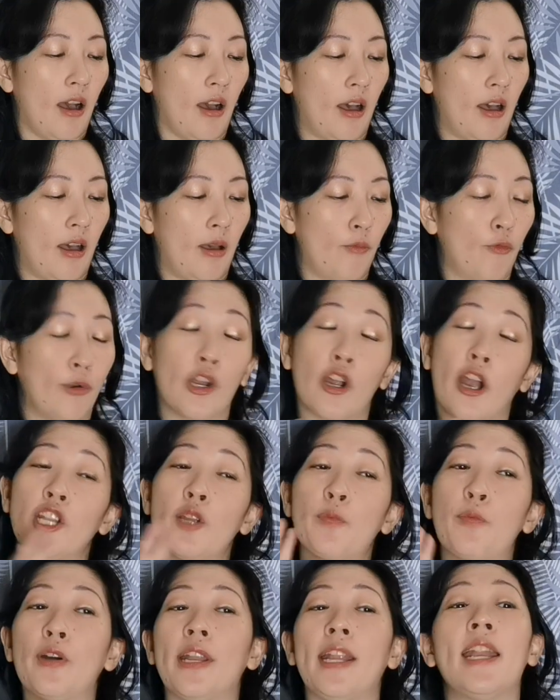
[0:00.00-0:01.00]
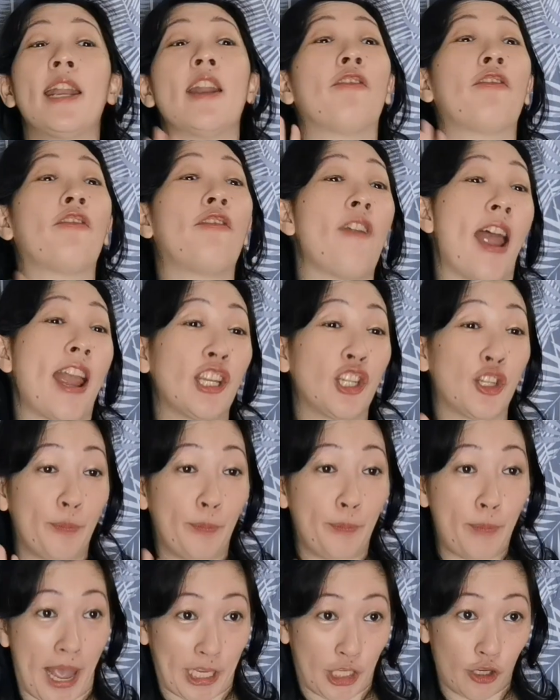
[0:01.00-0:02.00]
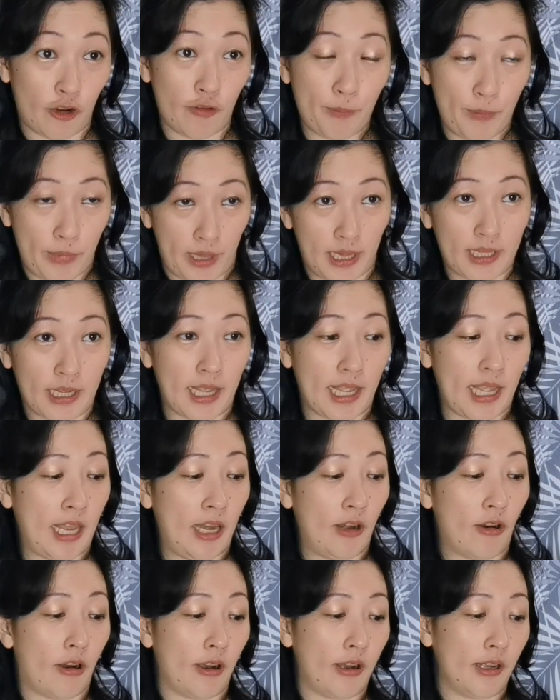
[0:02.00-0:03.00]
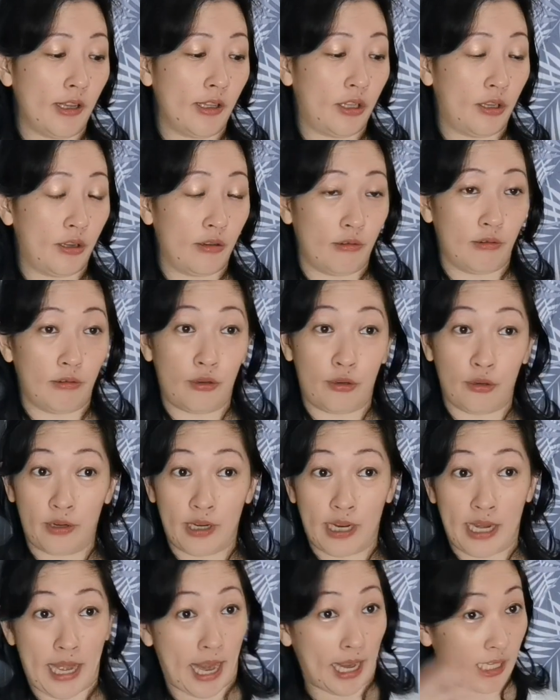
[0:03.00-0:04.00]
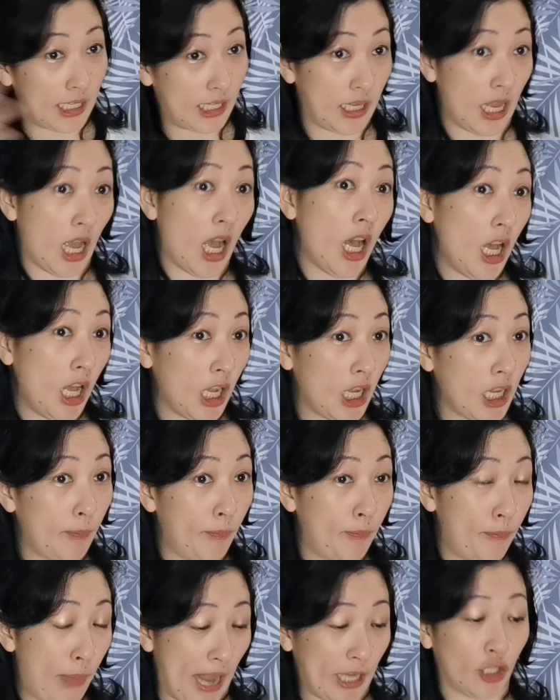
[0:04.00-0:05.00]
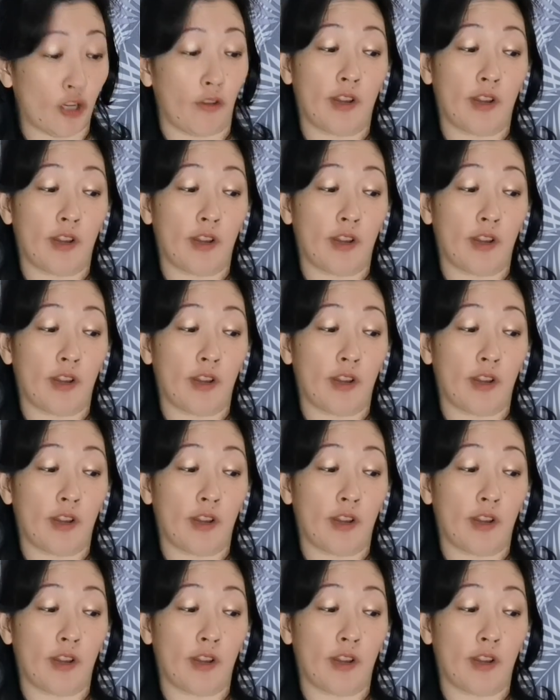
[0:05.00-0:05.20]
We're going to put it in a fresh batch of milk in order to do the next batch of